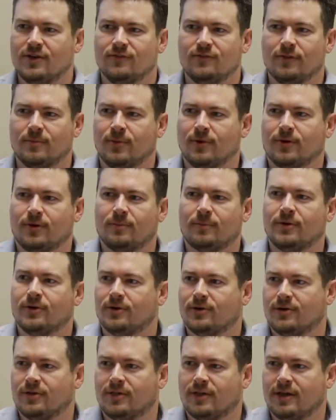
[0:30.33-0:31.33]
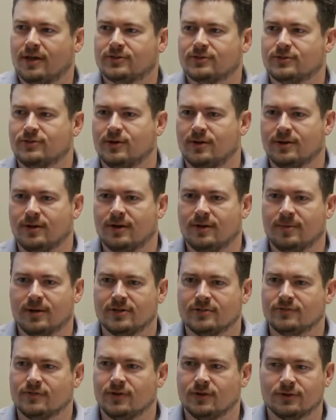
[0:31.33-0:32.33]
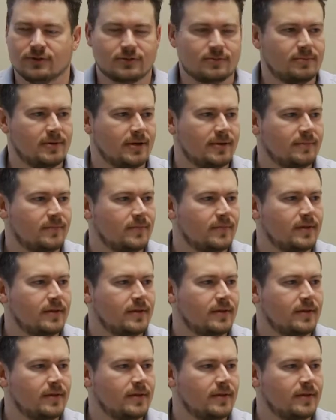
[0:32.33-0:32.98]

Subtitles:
from your computer to the SQL database first. But